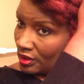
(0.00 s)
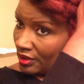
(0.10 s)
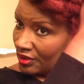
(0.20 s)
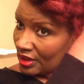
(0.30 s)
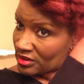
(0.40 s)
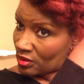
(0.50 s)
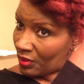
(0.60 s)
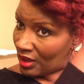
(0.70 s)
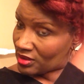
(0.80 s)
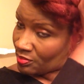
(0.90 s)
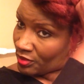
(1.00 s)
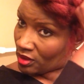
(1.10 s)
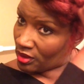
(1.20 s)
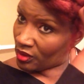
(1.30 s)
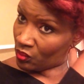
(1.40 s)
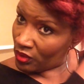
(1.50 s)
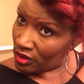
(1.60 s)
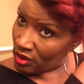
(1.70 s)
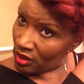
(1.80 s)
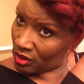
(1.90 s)
and that's a possibility
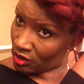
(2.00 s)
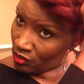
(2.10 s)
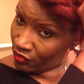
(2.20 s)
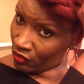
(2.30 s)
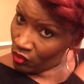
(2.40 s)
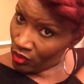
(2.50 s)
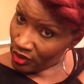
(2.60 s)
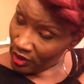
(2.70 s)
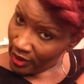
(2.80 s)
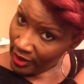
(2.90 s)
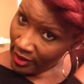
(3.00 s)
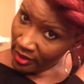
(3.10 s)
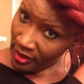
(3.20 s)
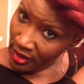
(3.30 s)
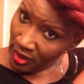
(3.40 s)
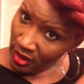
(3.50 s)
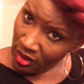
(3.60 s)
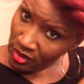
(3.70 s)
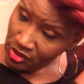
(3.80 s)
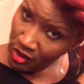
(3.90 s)
when you've worn your hair
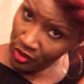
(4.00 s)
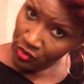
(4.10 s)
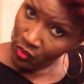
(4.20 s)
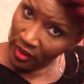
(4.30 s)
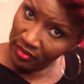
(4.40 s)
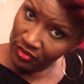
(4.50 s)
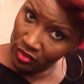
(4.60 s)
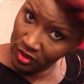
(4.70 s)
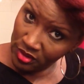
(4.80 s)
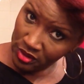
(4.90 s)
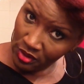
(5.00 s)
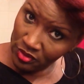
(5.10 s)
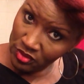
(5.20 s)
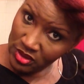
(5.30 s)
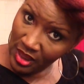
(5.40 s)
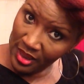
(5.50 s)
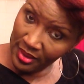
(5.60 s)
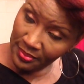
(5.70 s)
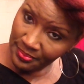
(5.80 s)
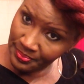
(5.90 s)
a certain way for a certain time.